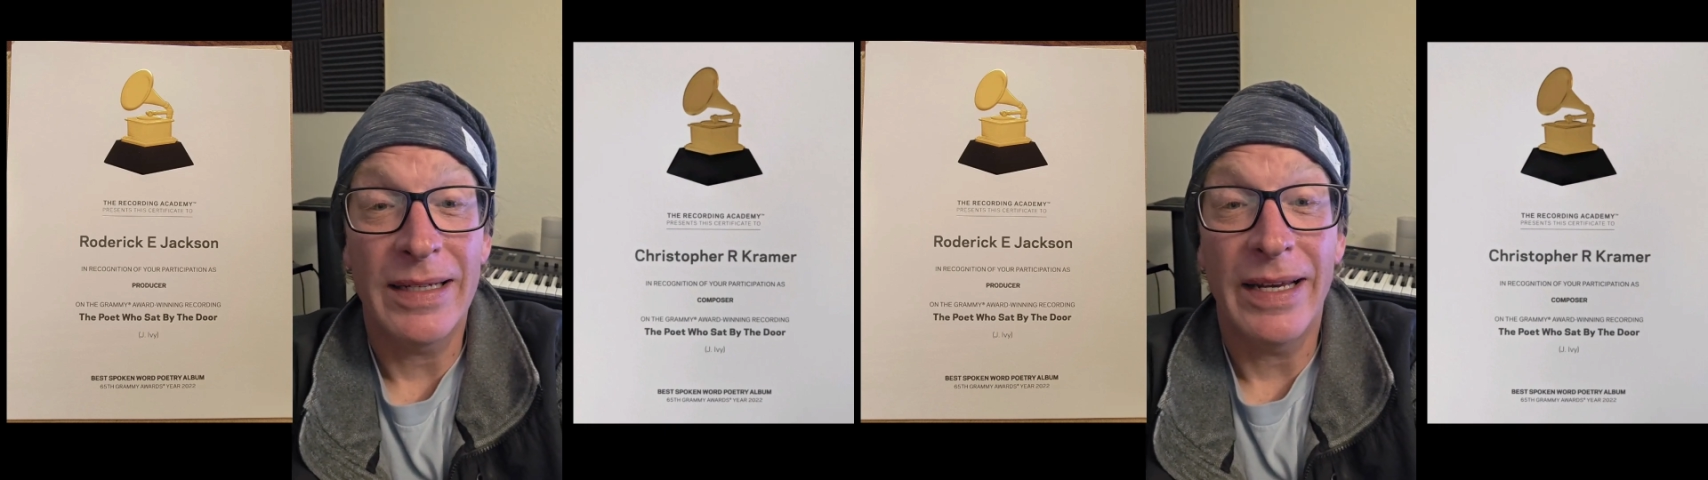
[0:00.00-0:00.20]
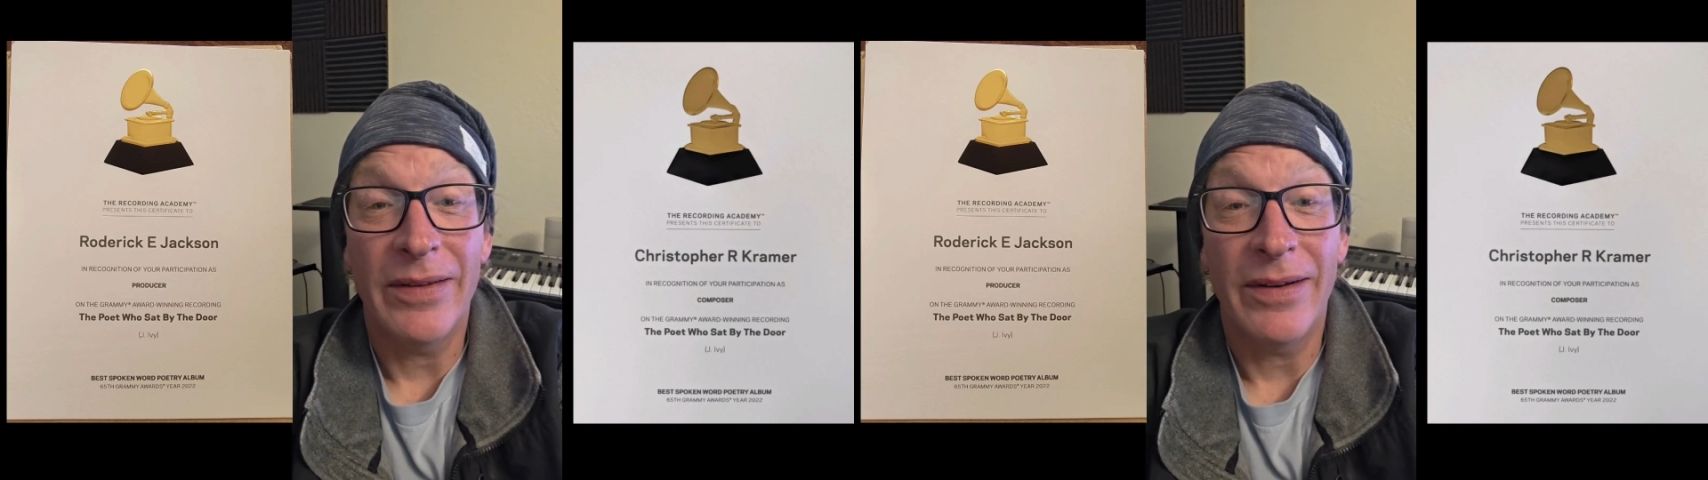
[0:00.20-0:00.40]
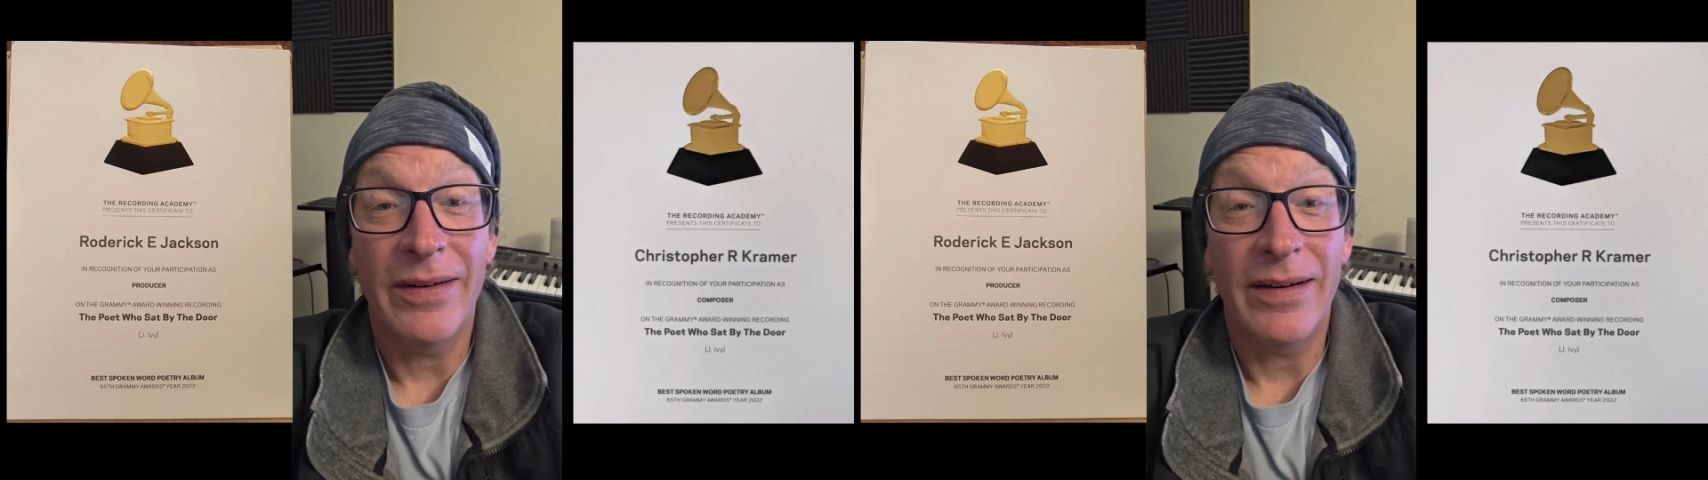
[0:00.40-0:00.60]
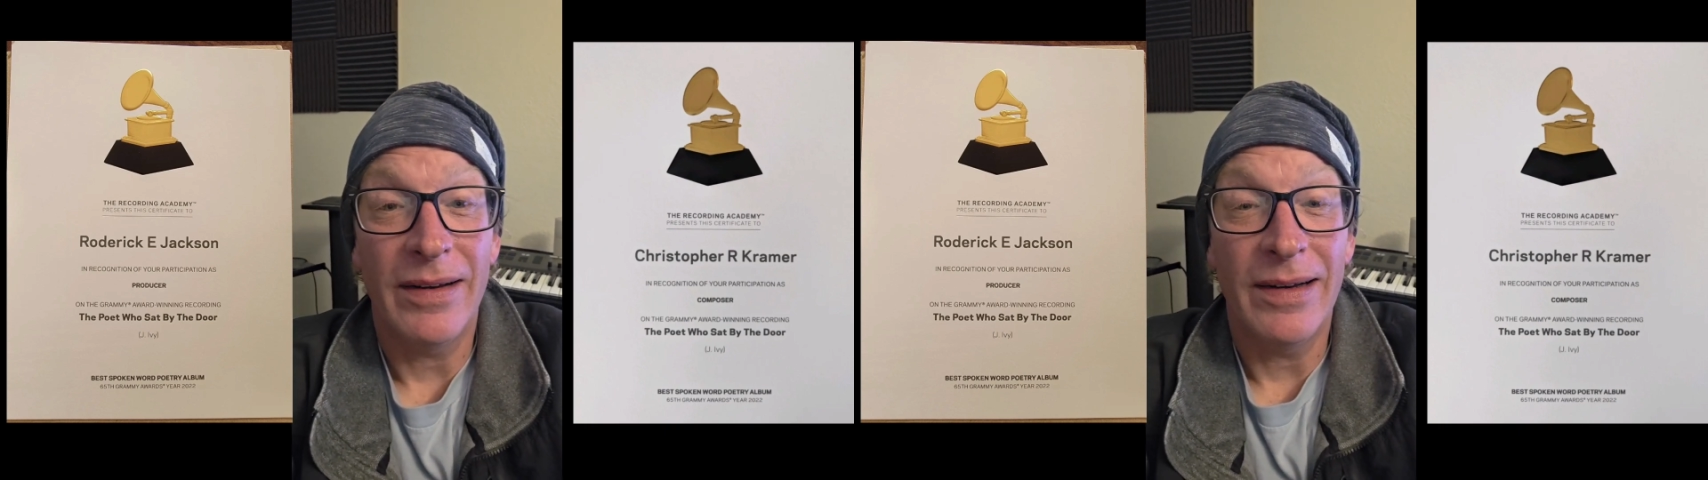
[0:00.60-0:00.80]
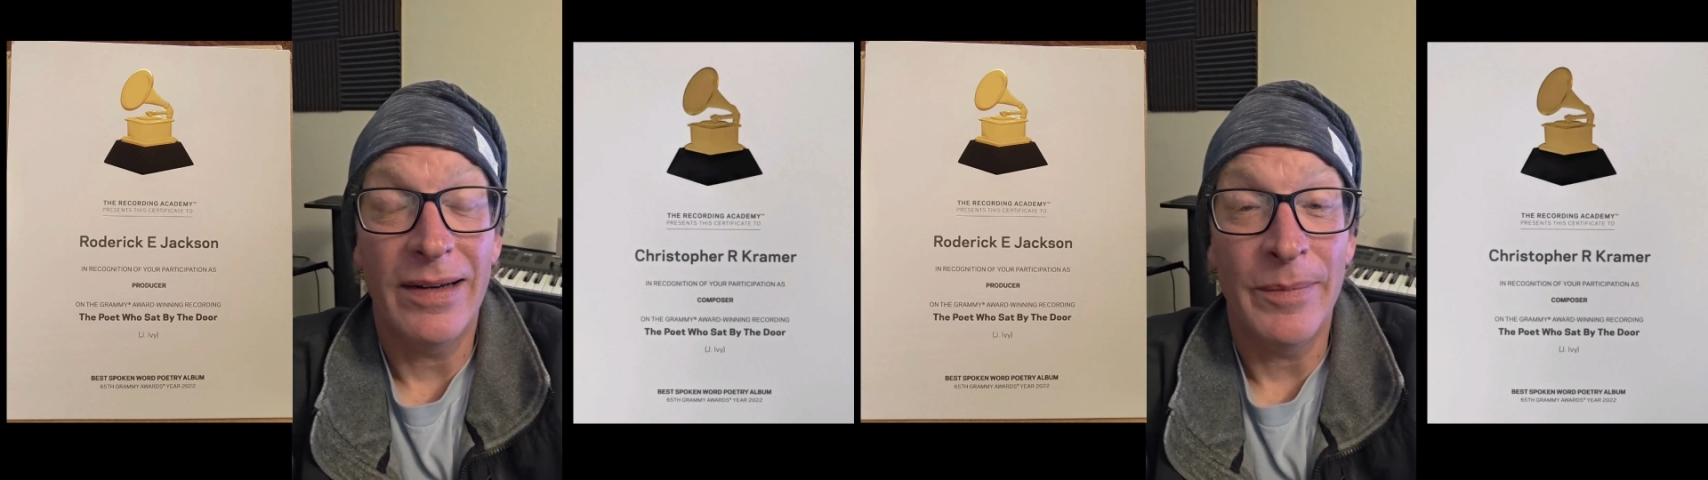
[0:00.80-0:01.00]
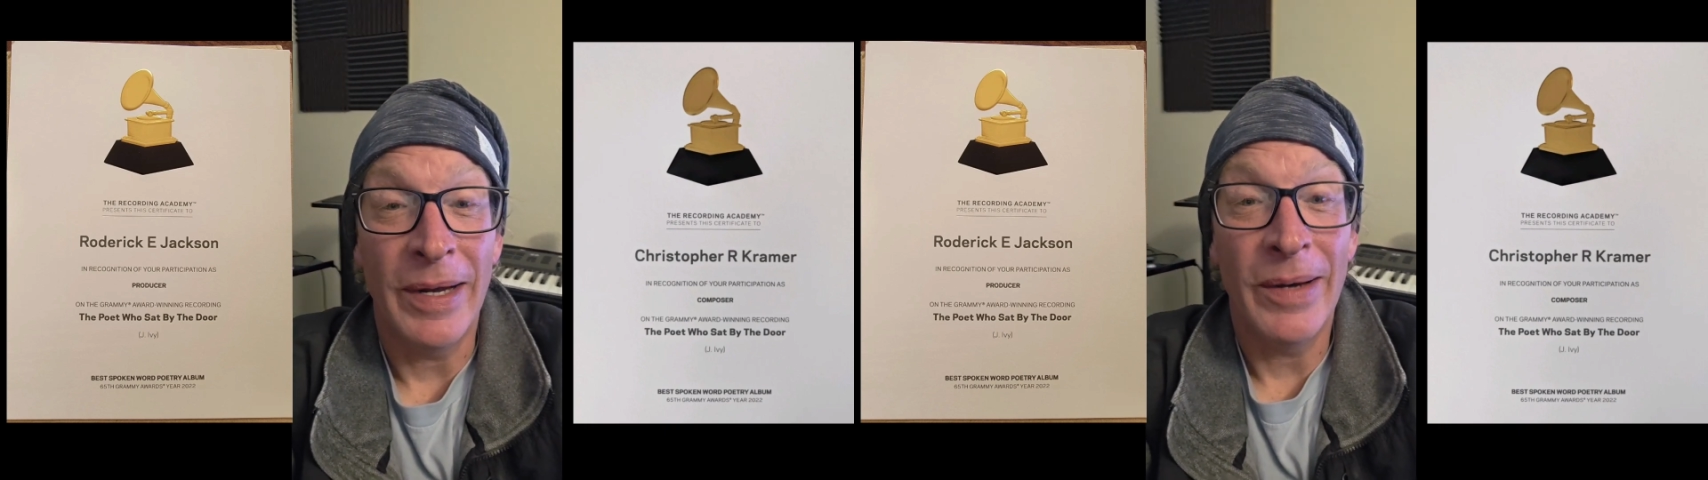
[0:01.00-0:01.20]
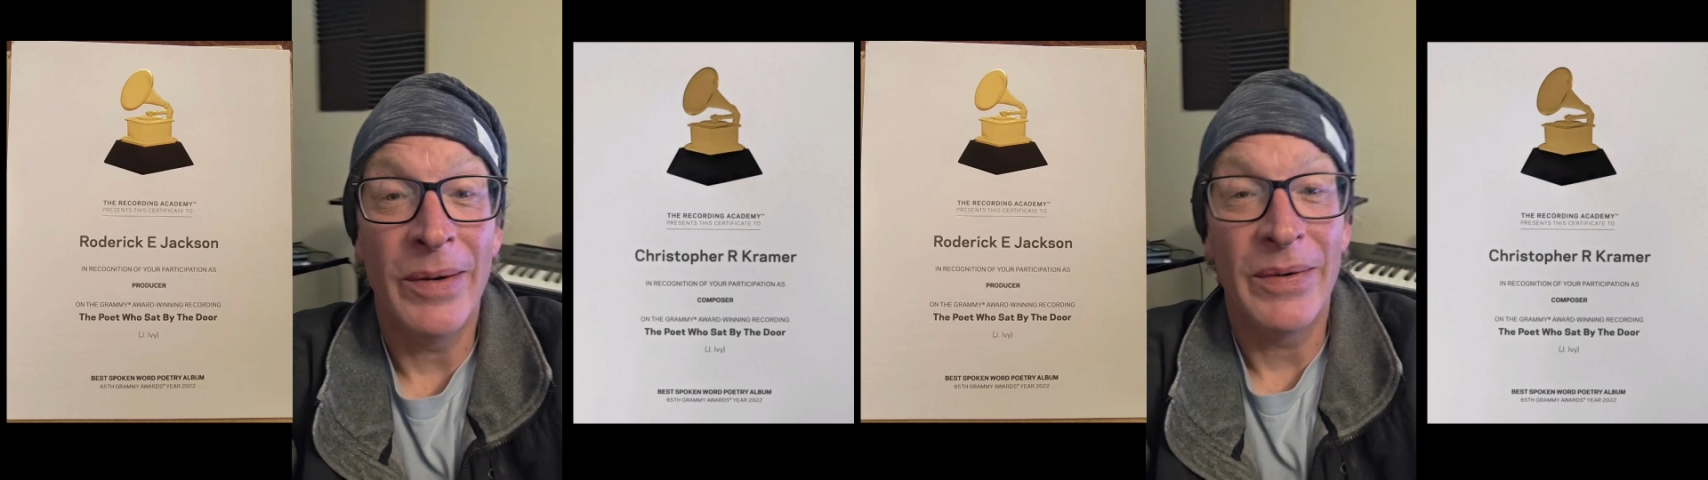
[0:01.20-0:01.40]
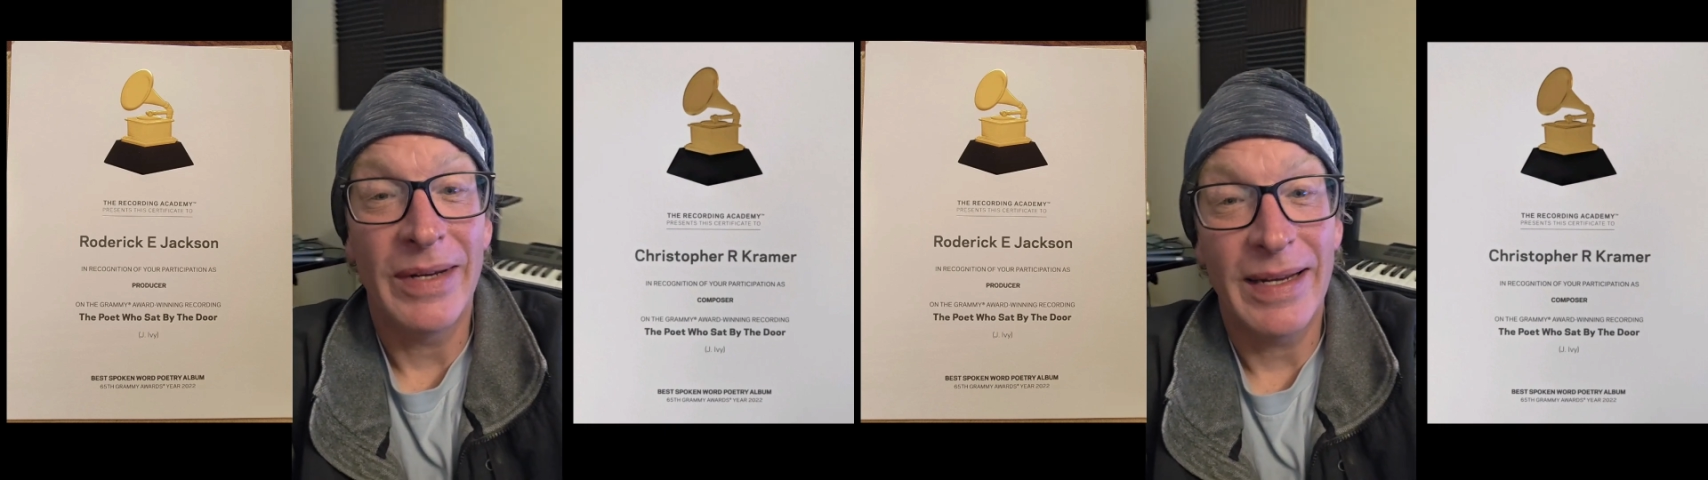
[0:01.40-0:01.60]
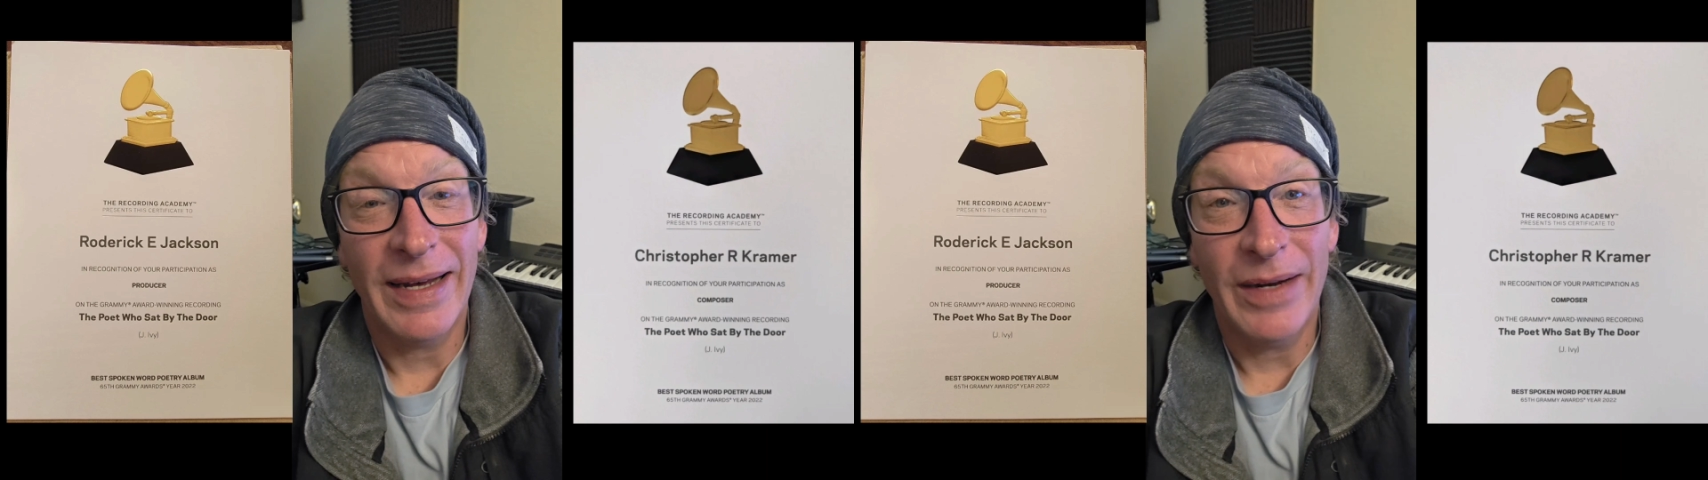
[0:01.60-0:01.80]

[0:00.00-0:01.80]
together on my own,